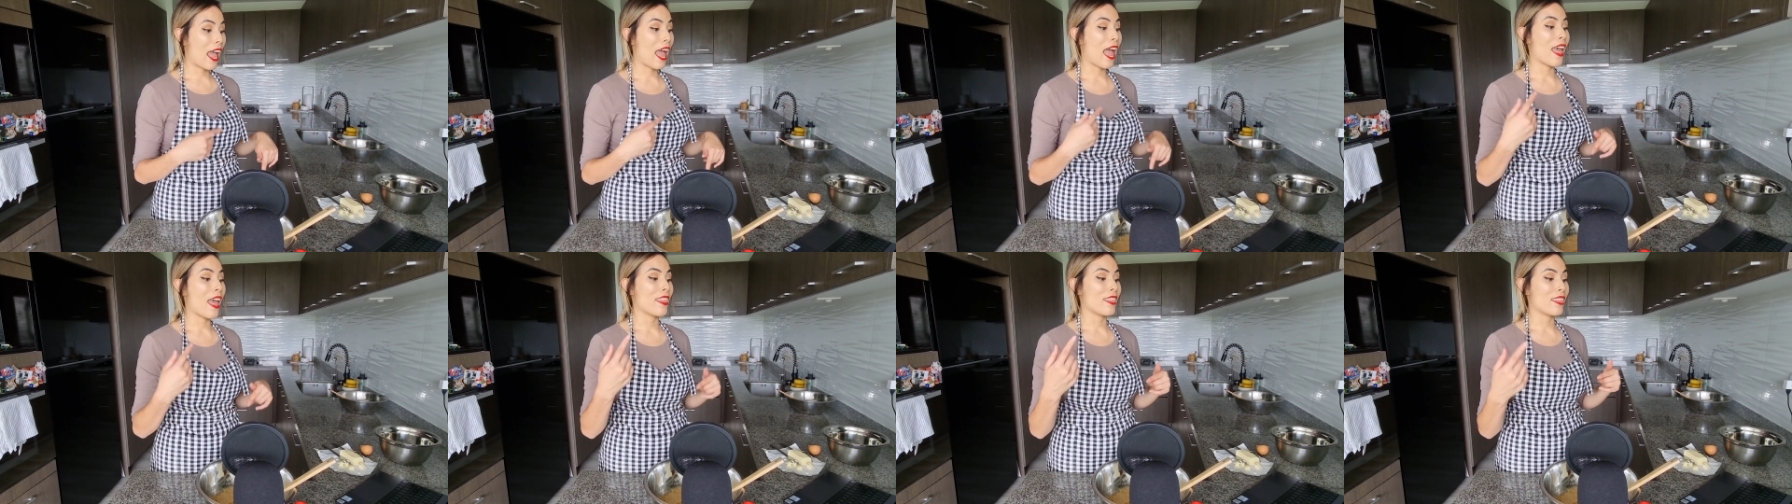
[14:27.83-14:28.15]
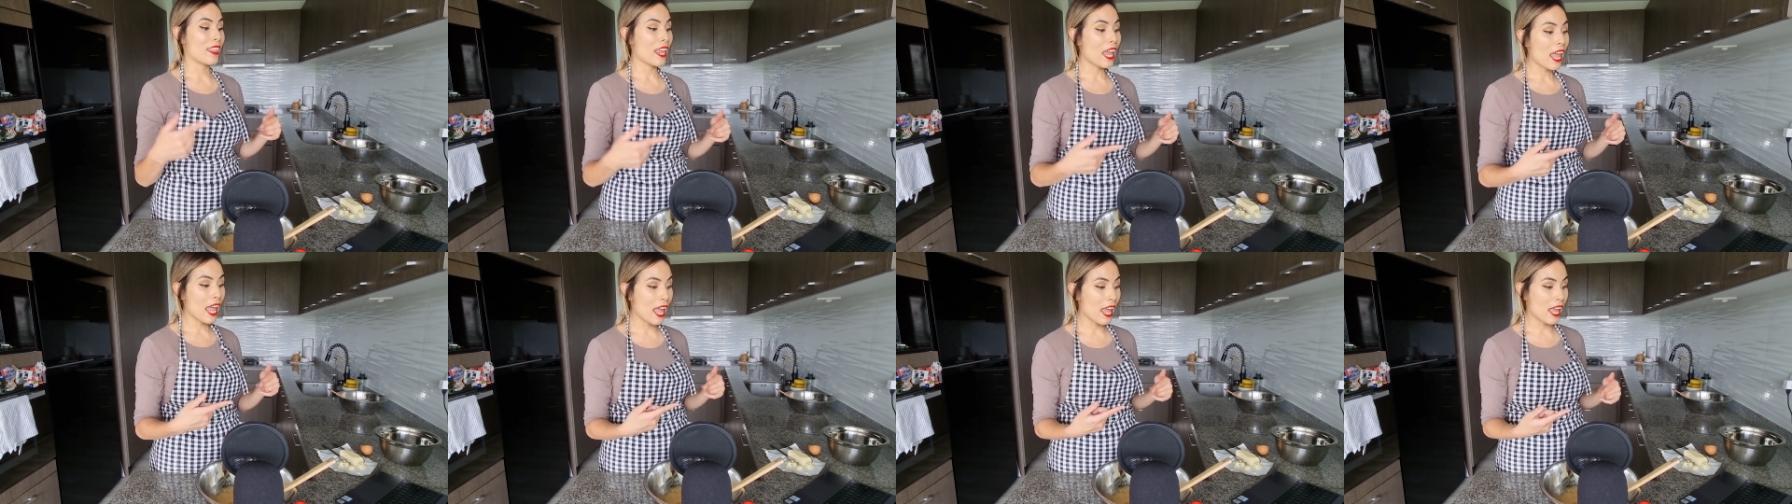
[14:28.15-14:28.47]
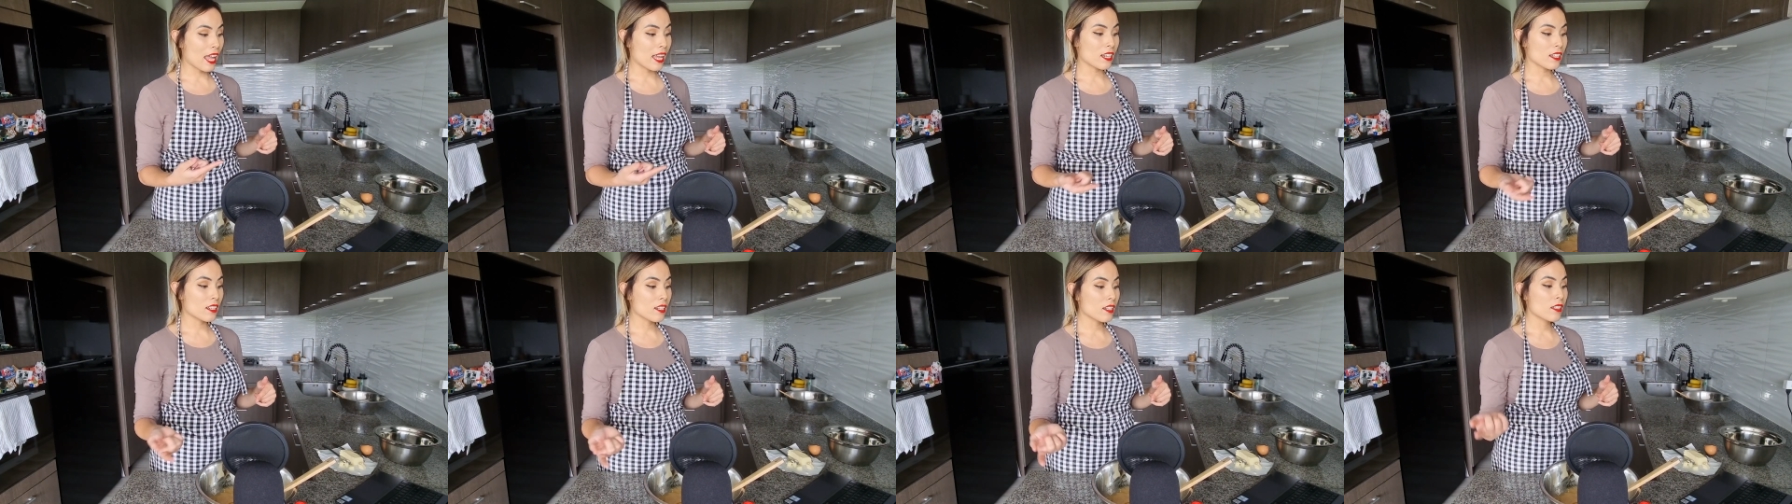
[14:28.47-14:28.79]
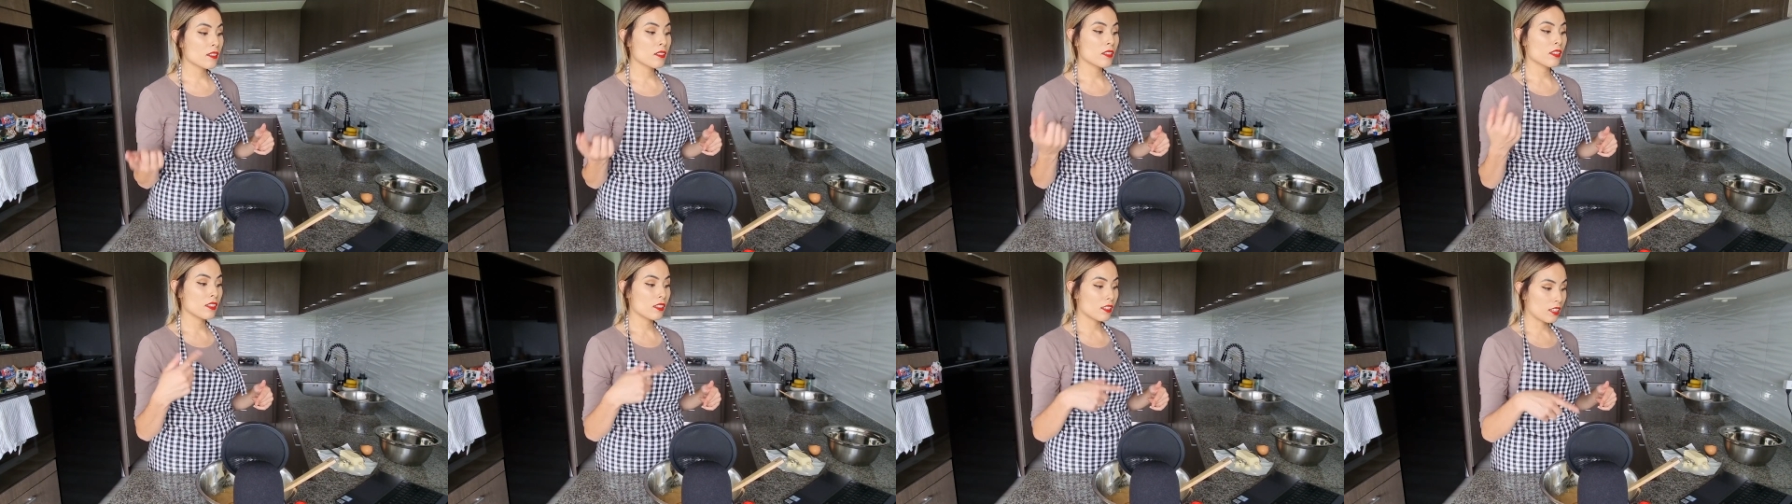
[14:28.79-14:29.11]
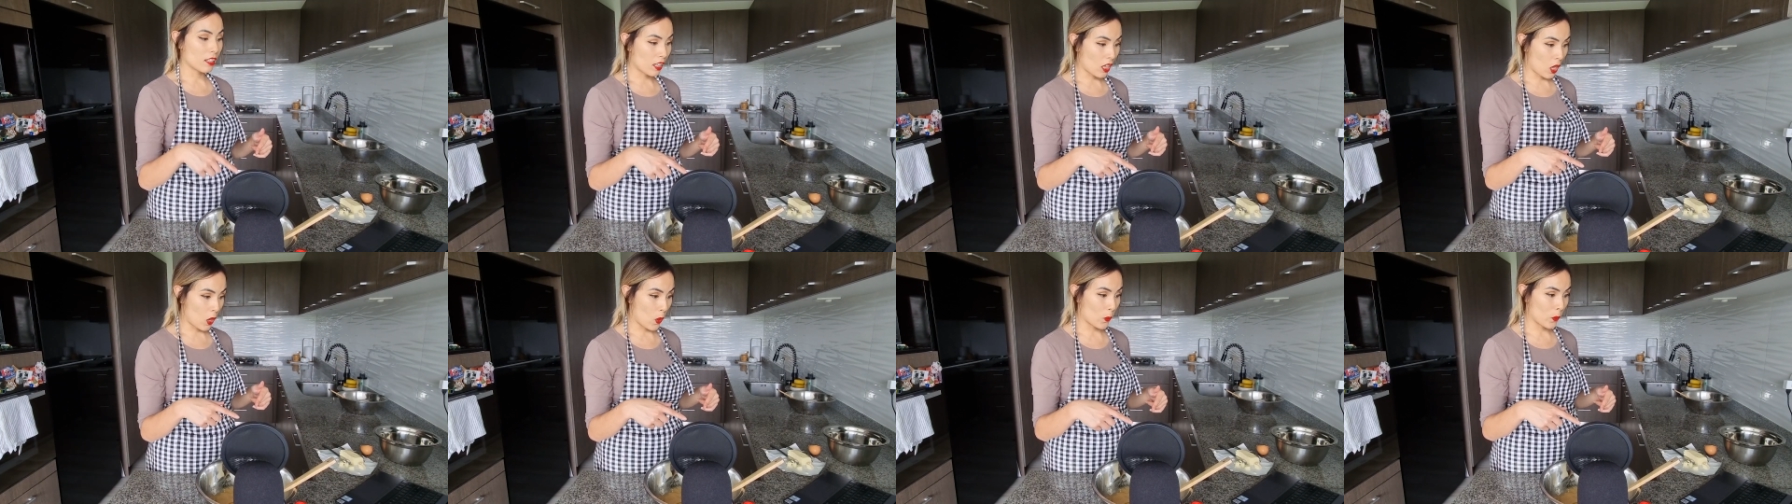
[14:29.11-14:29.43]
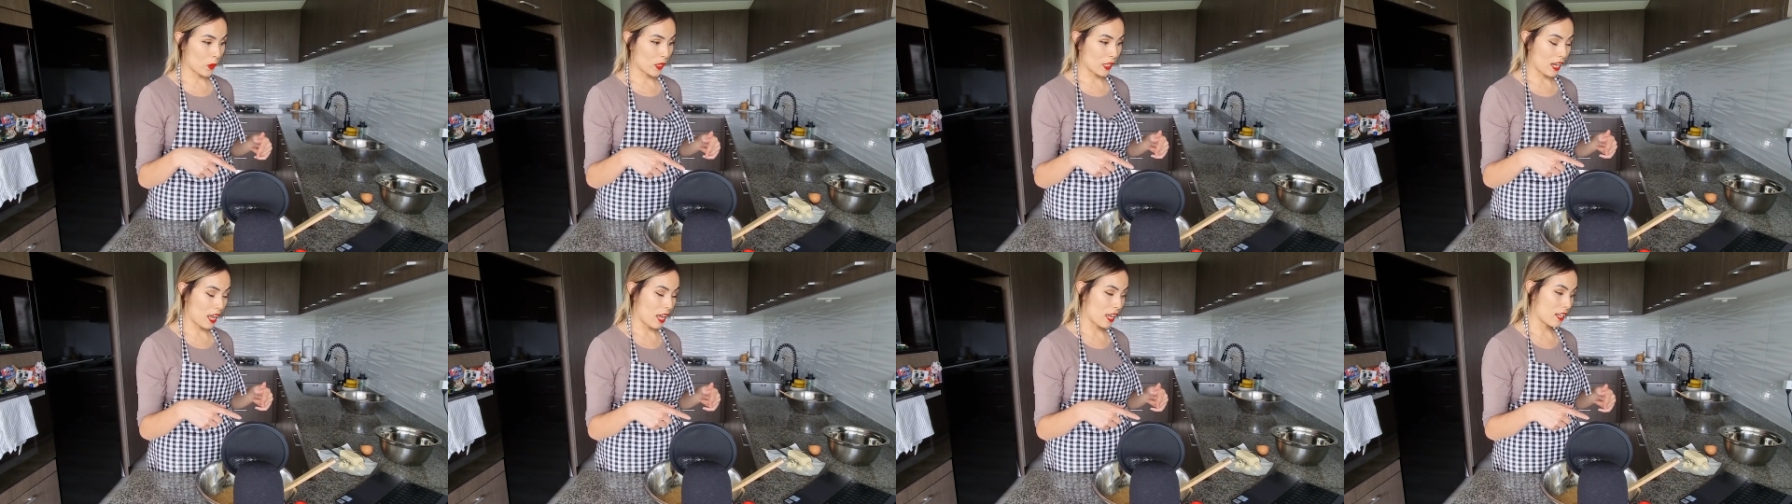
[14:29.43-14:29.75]
and then the
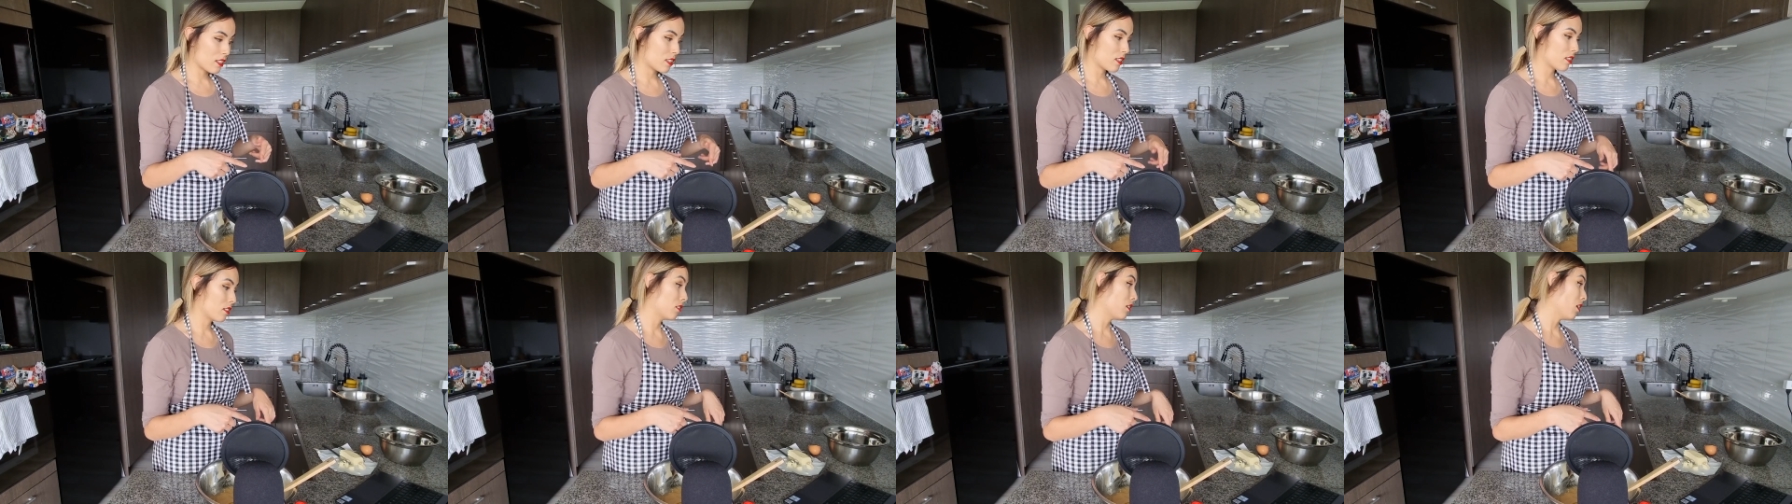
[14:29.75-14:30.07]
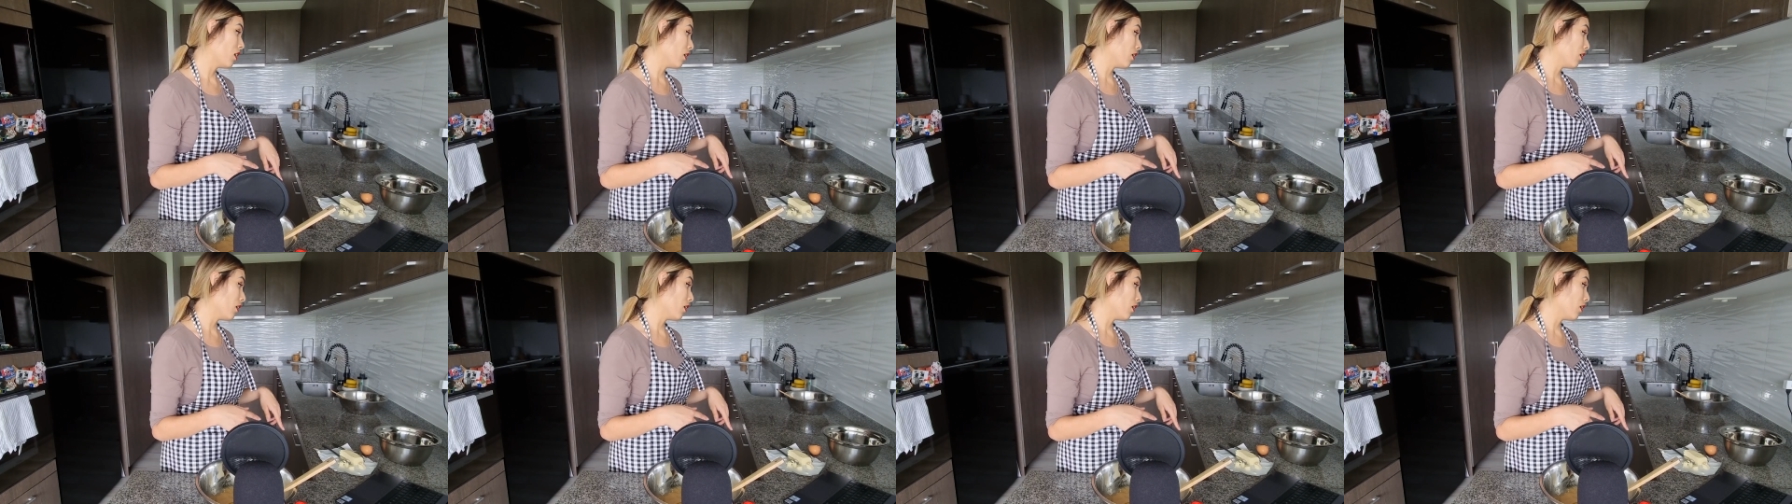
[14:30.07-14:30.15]
coconut.